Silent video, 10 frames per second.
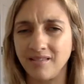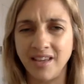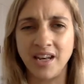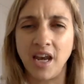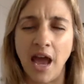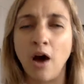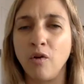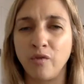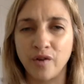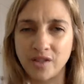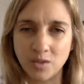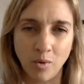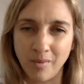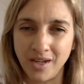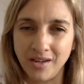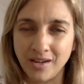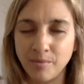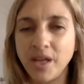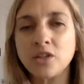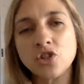in and out for this woman
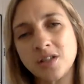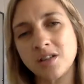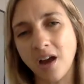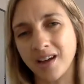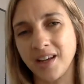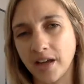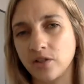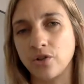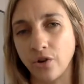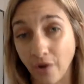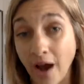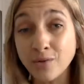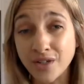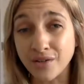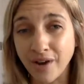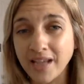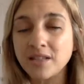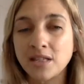because she's not connected or grounded, right?